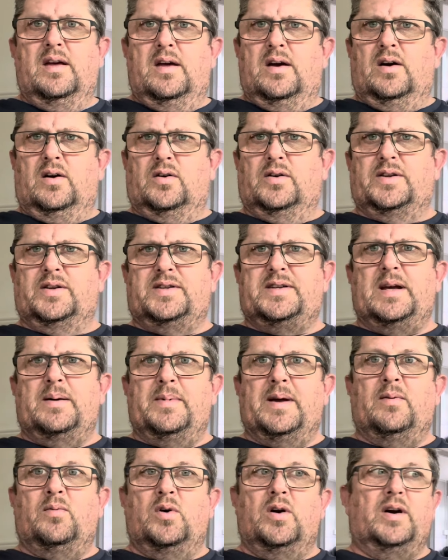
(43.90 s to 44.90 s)
I've got to
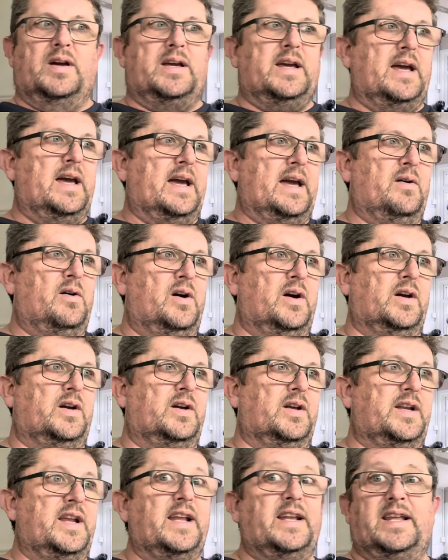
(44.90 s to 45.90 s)
somehow work out how I
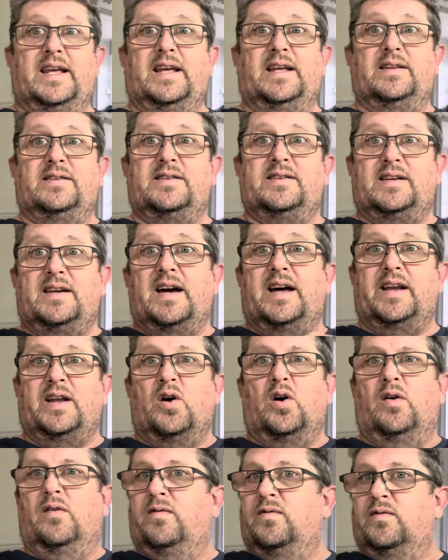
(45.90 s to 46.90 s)
can edit it to cut it
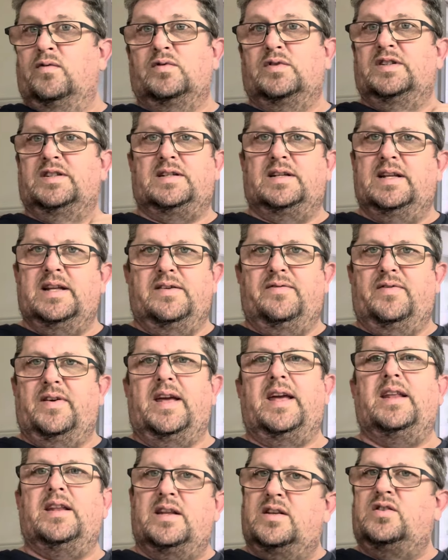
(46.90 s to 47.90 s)
off or just leave it
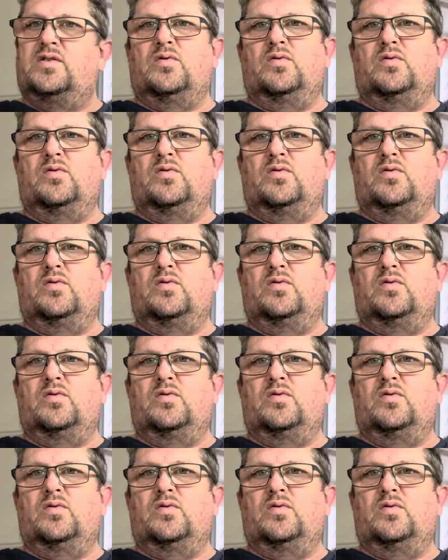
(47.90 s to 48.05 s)
in.